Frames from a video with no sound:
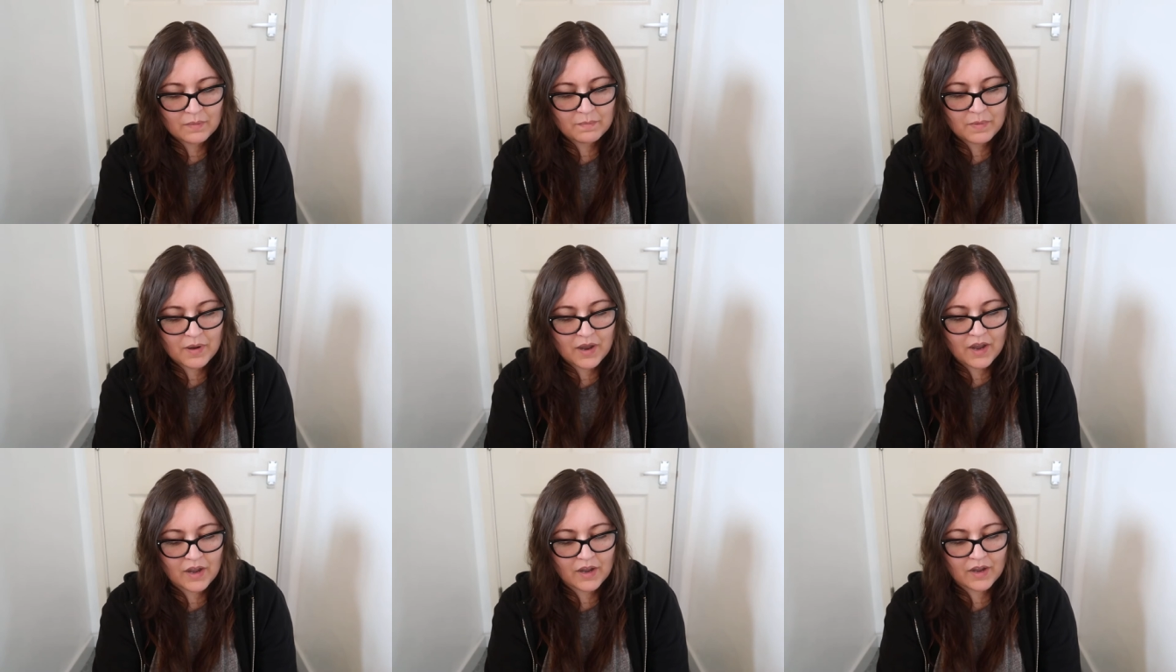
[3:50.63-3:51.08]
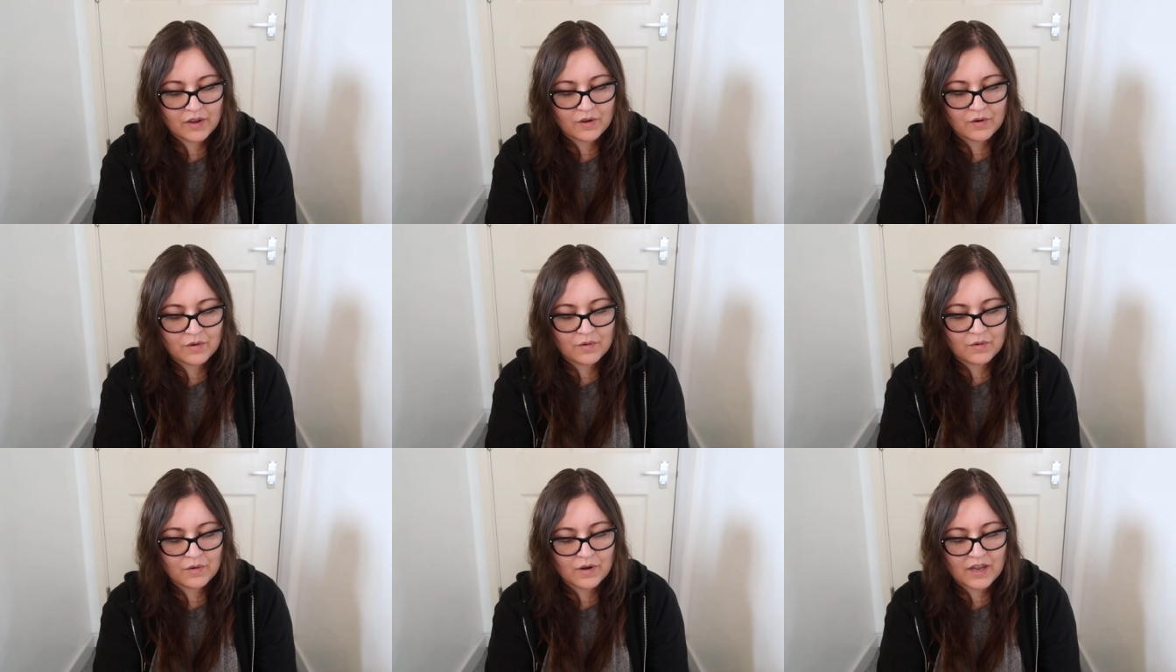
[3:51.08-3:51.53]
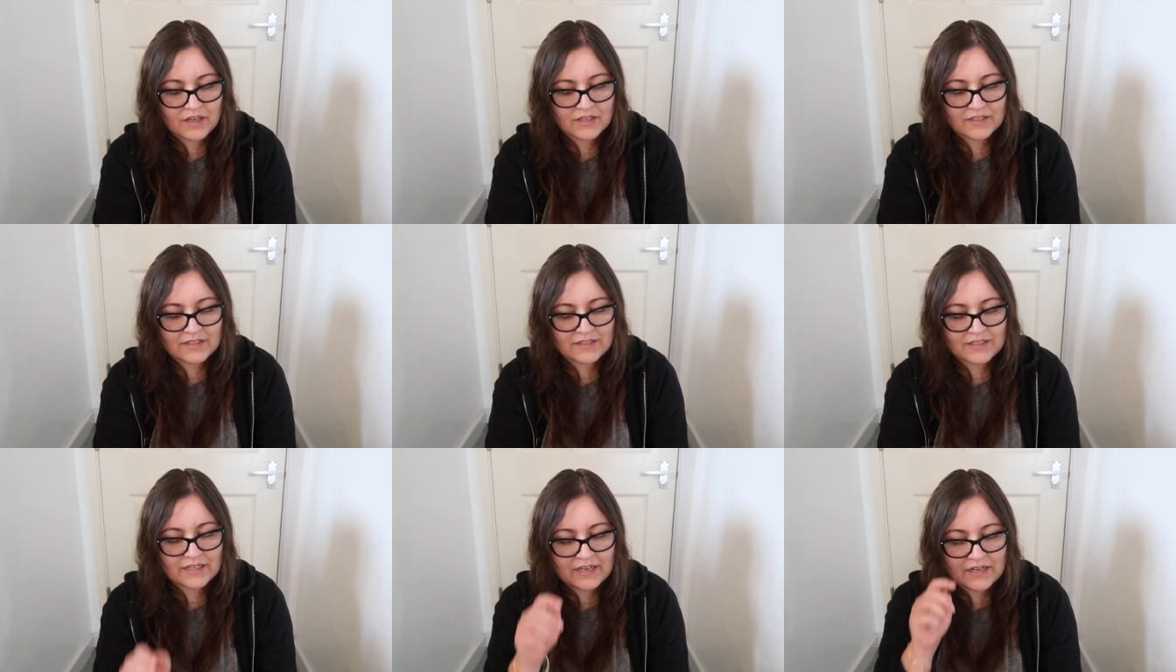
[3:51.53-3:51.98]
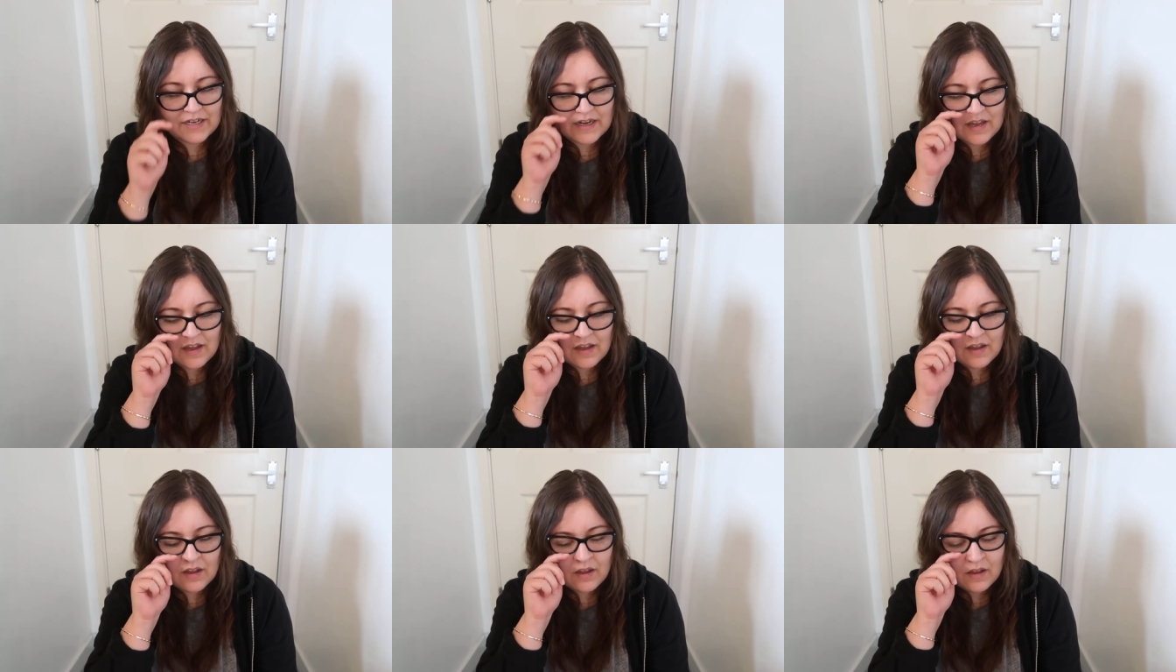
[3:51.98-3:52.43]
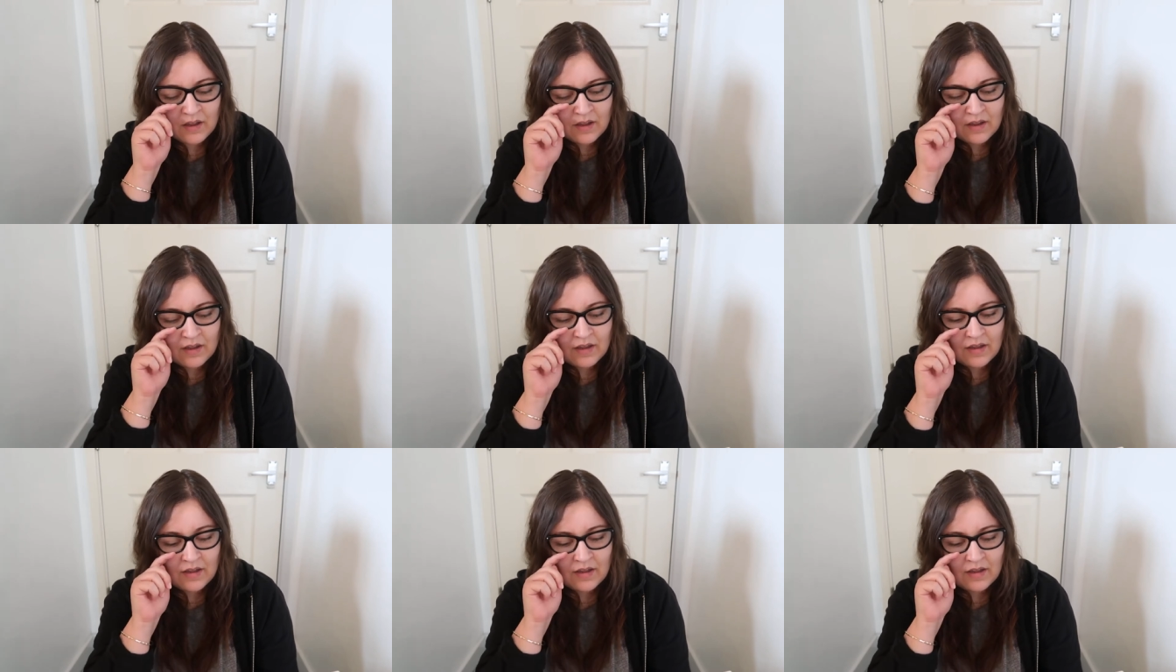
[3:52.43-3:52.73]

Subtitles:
by Augustina